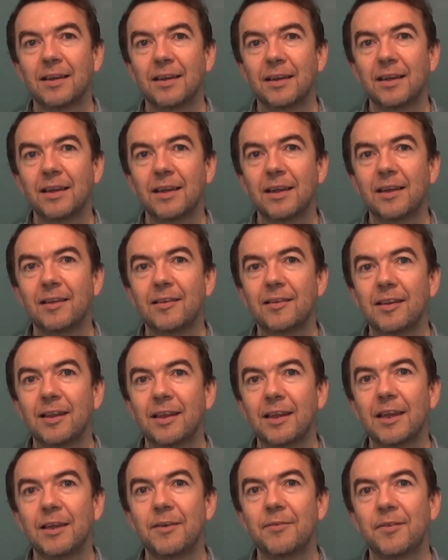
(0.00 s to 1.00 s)
Easy
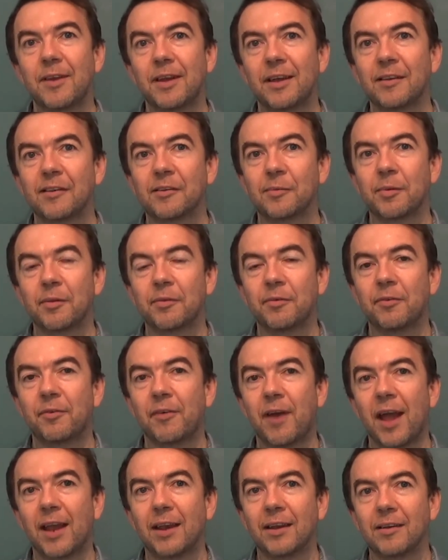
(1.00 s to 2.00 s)
evenings with
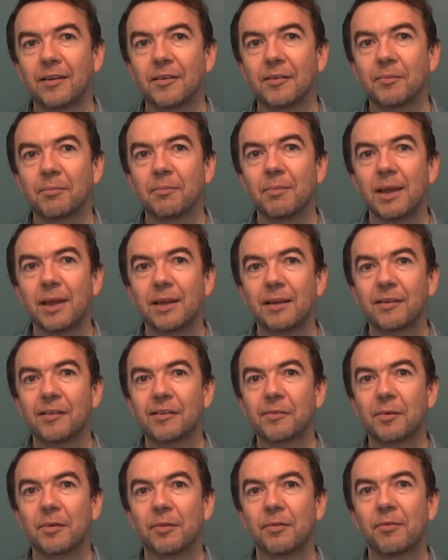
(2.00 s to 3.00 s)
friends,
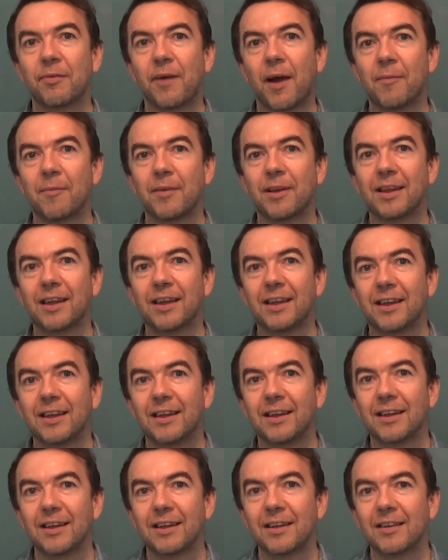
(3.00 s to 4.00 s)
meals with family,
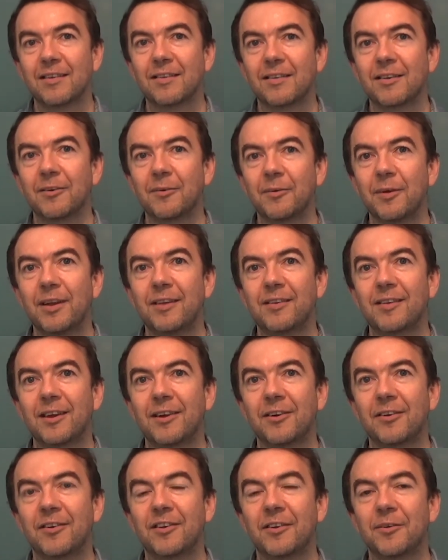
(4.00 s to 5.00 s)

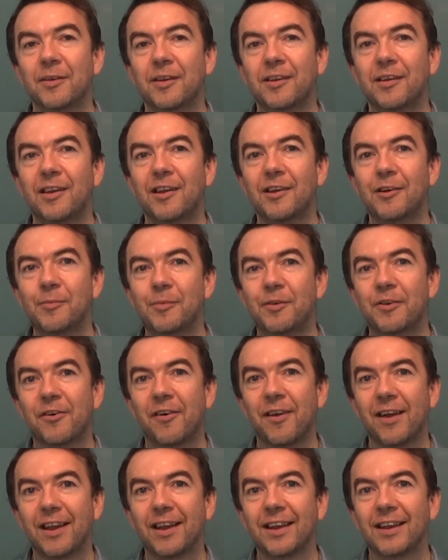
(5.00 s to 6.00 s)
squeezing onto a tube
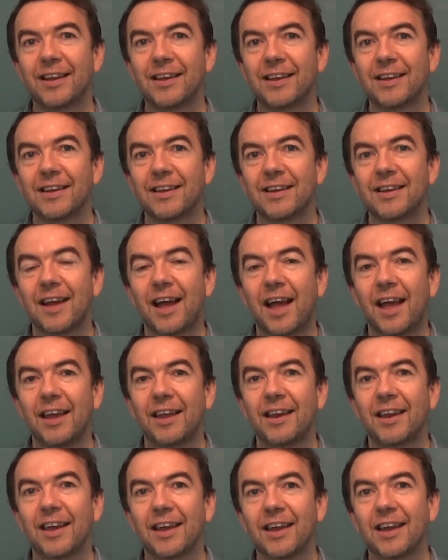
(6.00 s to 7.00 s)
train,
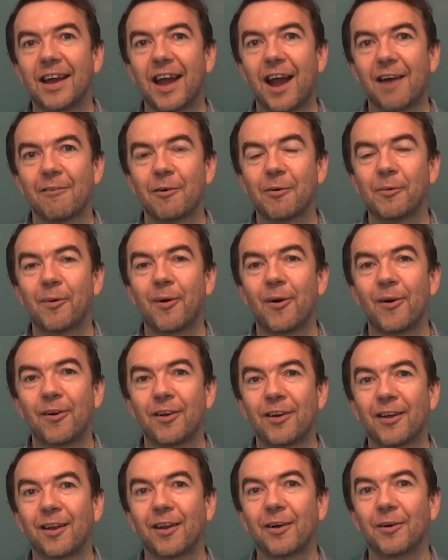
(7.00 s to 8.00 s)
ironing our
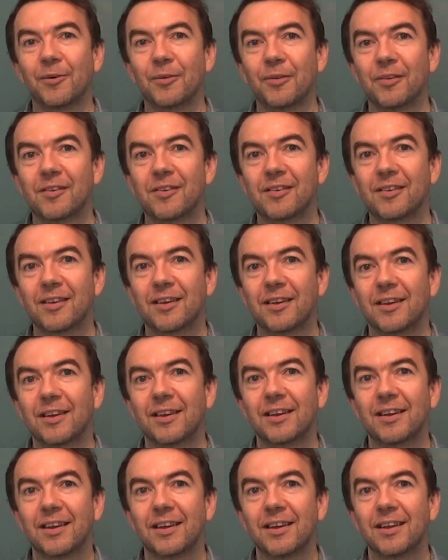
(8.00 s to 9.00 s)
work clothes.
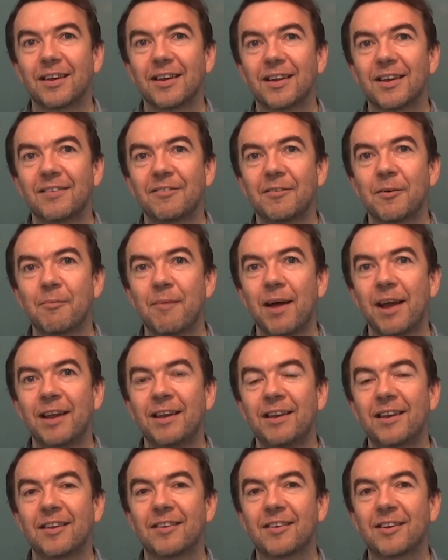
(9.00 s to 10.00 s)

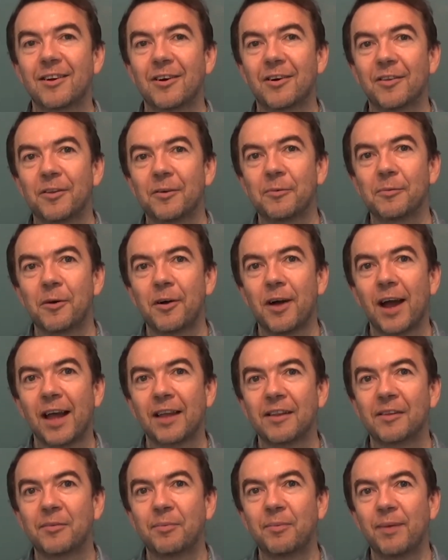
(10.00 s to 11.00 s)
Remind us, God, that what
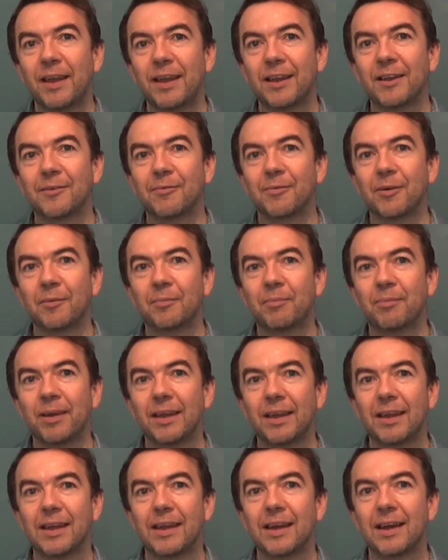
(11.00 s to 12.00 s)
has been will be